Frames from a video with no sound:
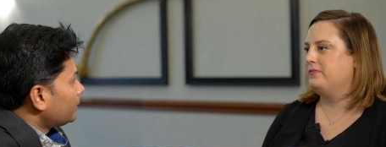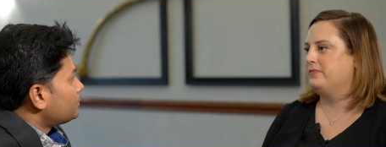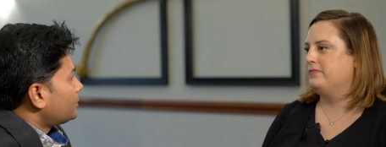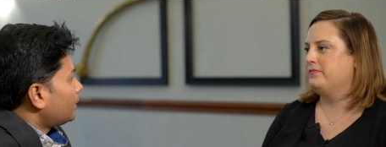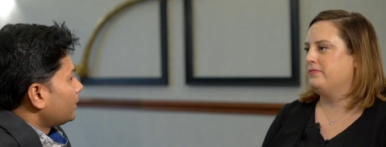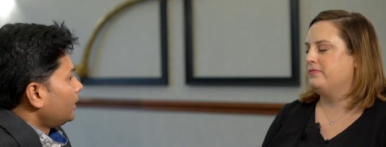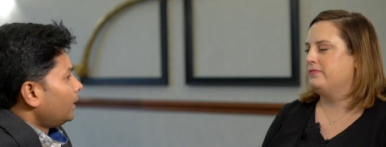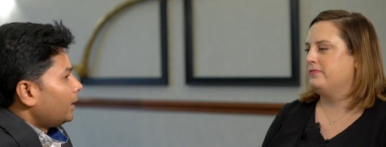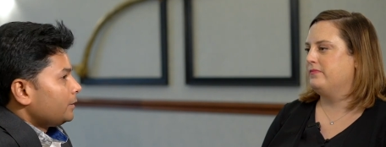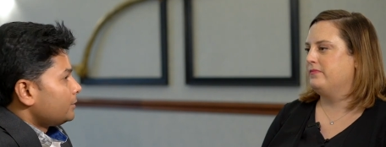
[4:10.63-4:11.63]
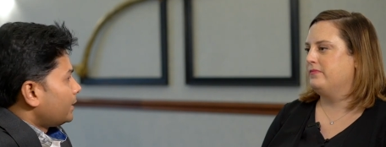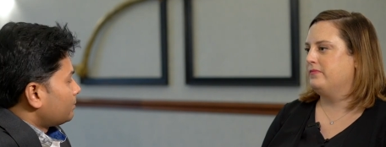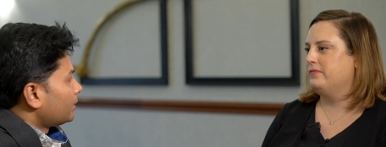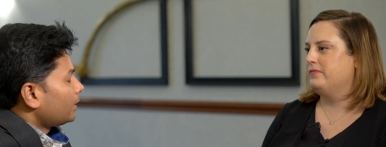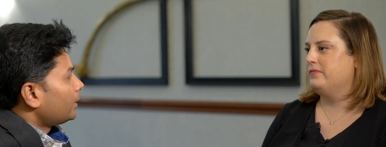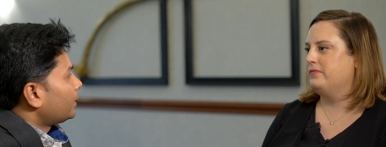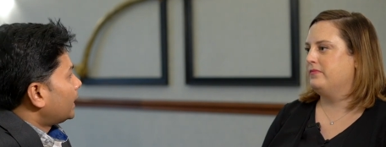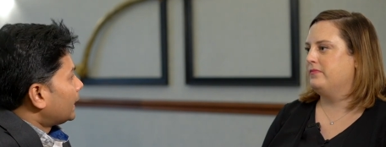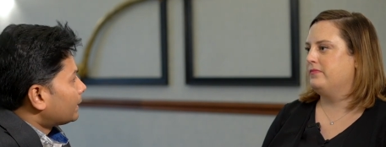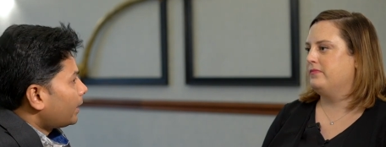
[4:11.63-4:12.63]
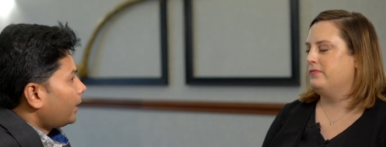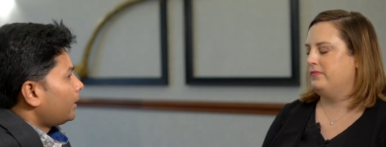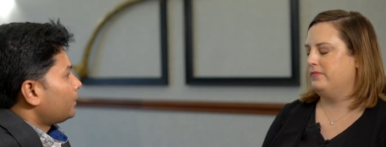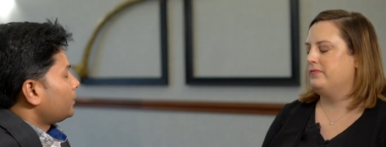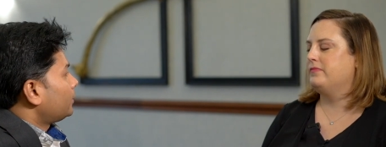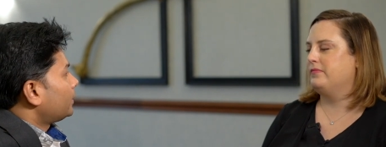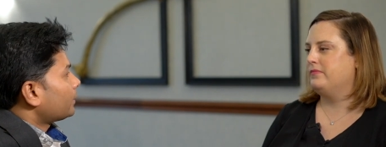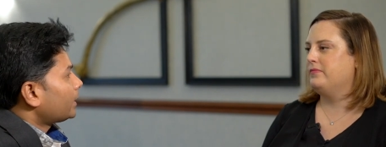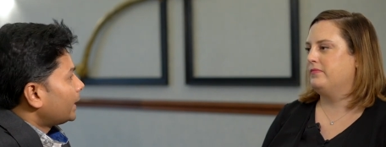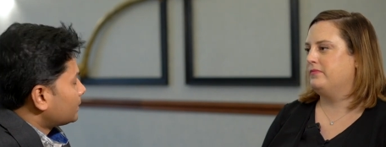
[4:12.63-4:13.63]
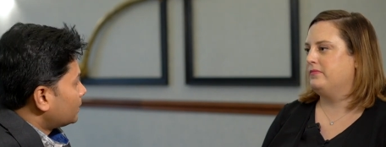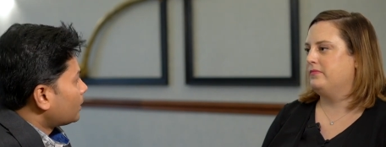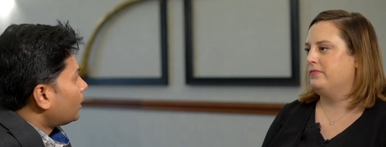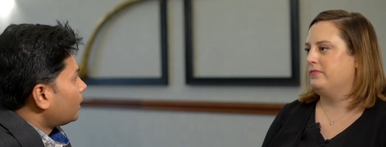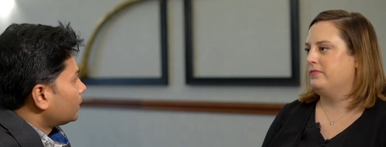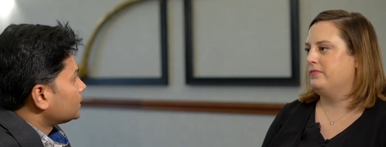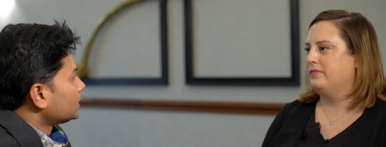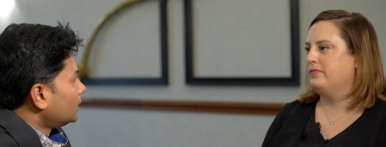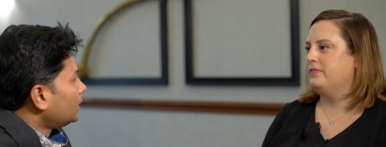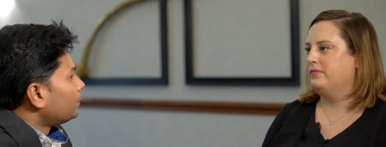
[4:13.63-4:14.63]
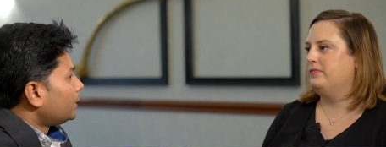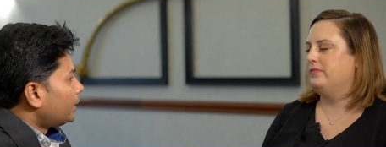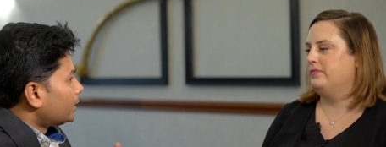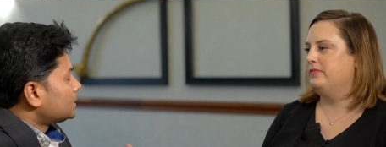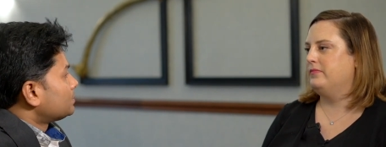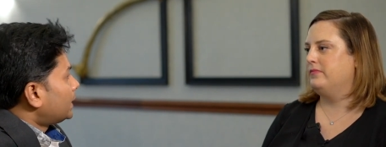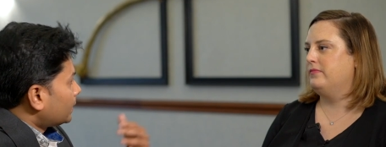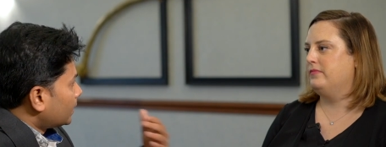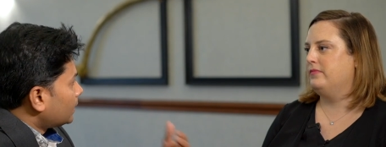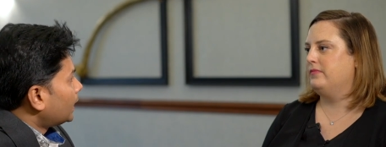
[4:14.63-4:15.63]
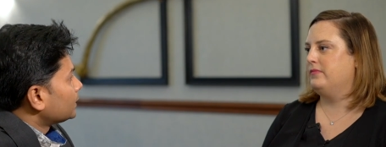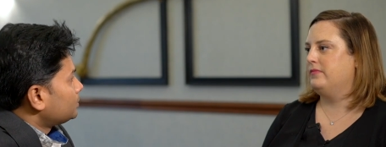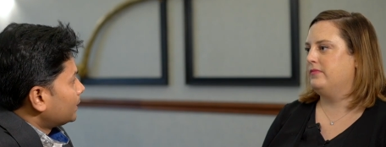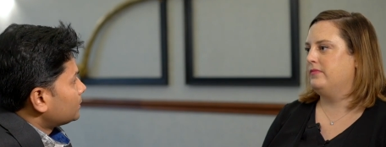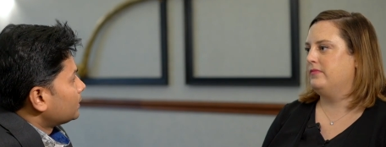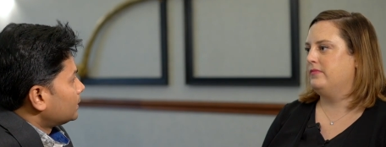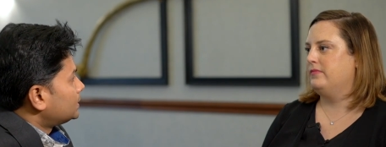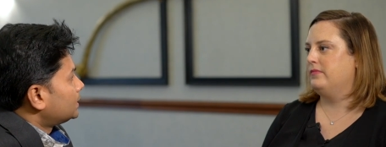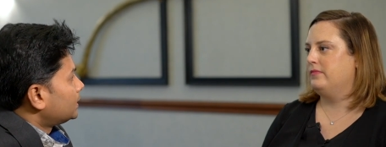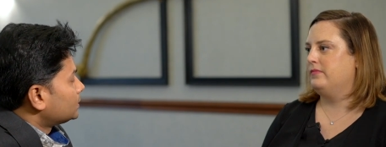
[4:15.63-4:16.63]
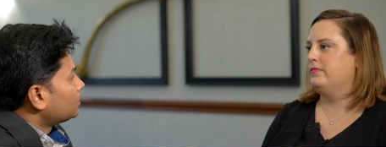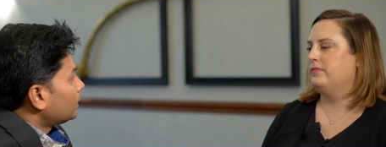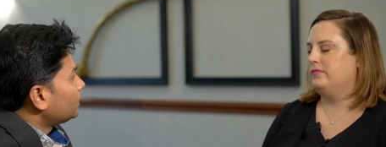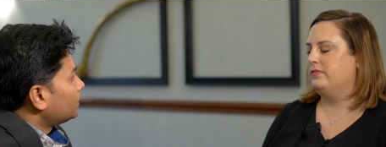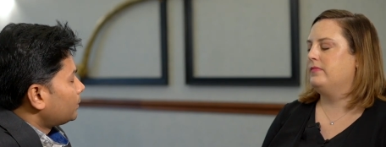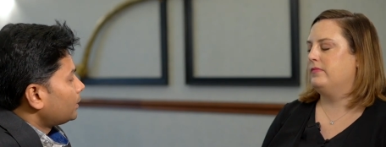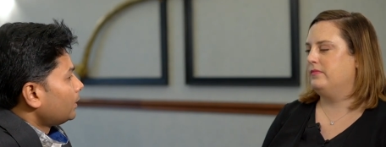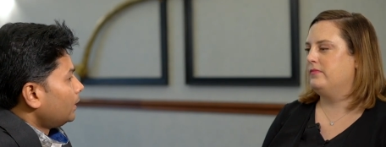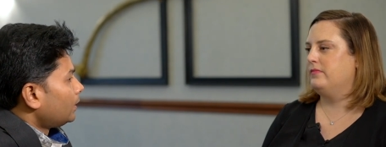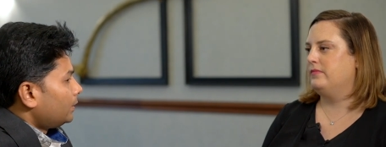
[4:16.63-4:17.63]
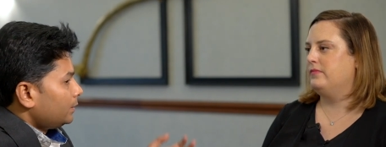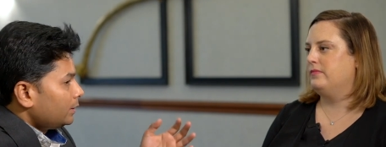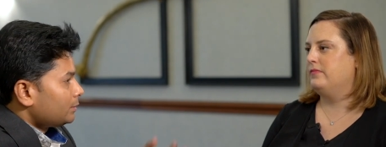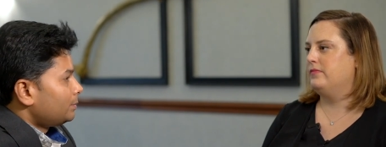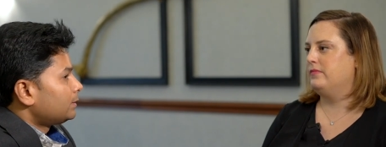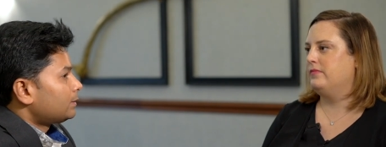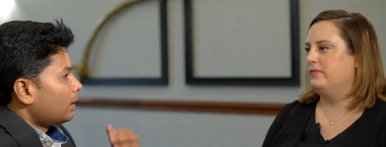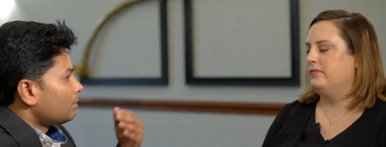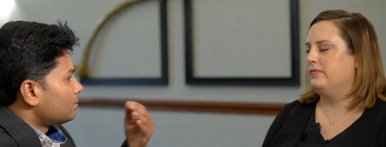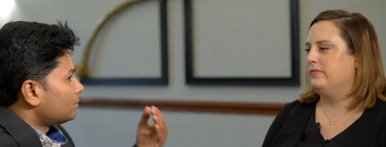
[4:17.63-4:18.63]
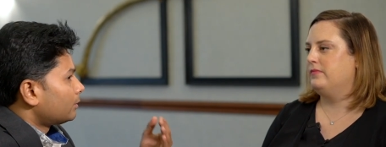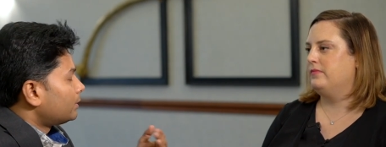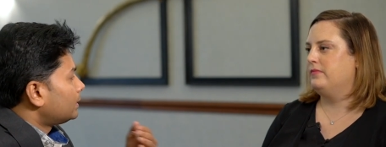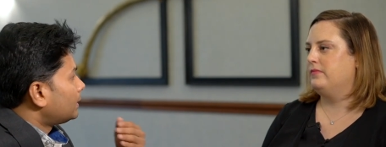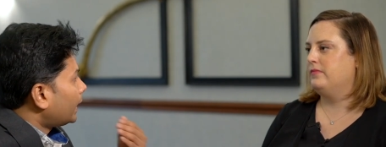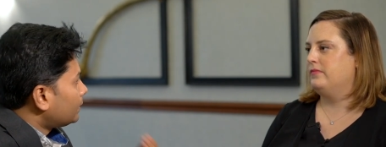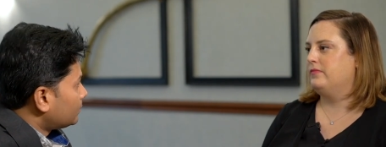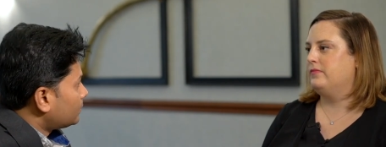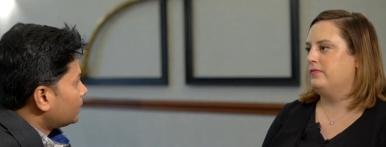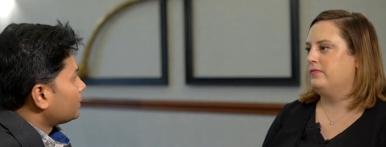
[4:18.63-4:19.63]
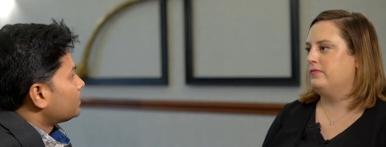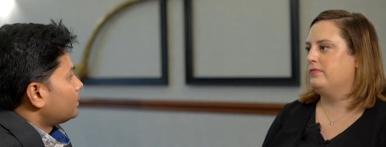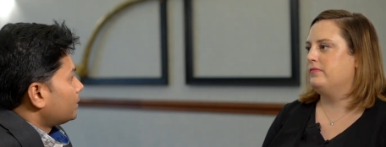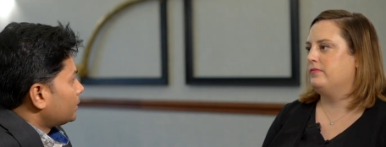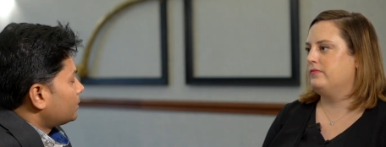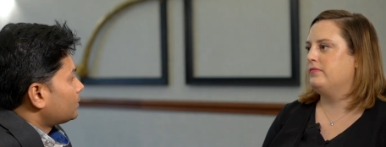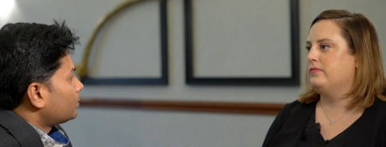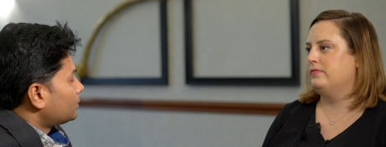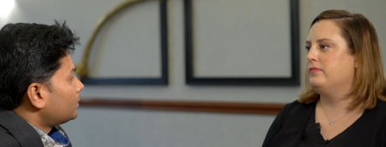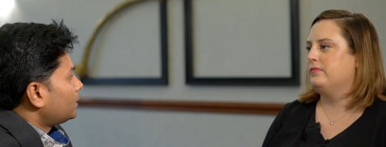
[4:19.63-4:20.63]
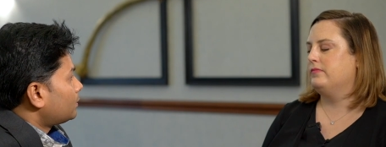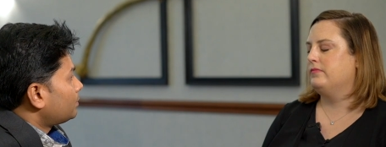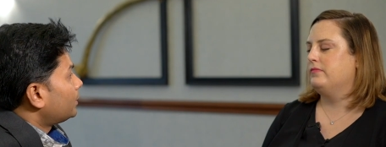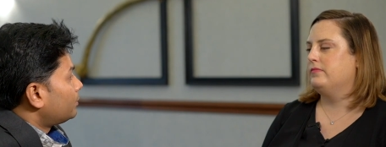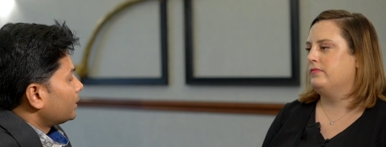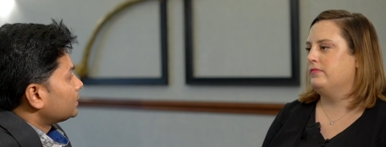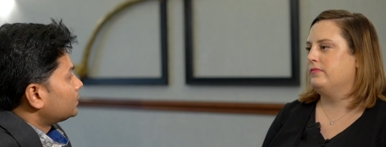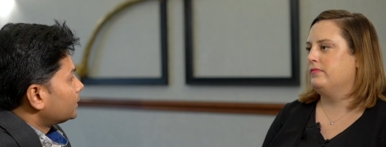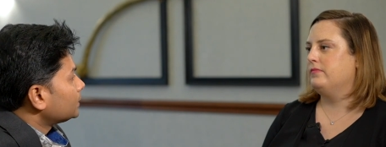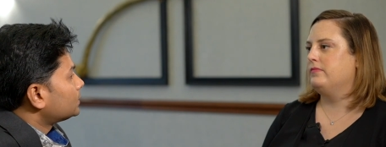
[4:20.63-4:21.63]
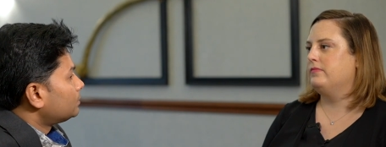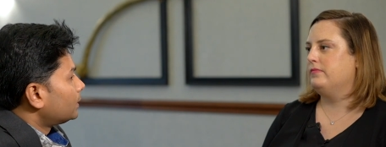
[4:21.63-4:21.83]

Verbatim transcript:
Speaker 1: 5G and you definitely hear healthcare and you hear connected cars. But there are some technical aspects to consider as well. I mean, there needs to be some of these latency considerations which need to be addressed first.